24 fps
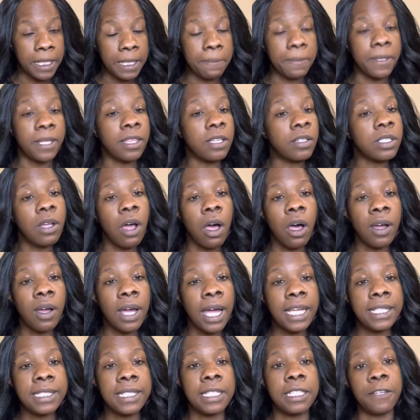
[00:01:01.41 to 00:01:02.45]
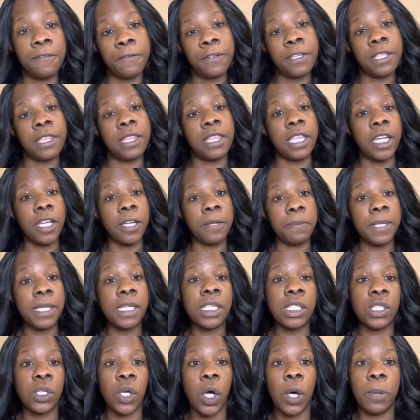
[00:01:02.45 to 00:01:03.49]
but there's all kinds of different therapies,
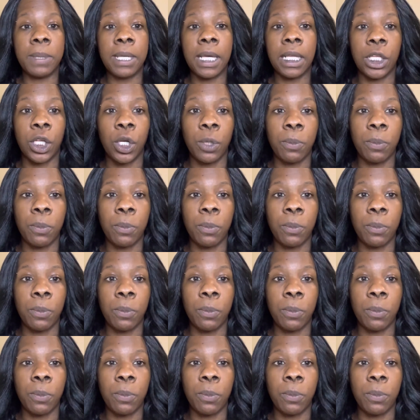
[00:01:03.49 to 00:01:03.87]
so I'll be a little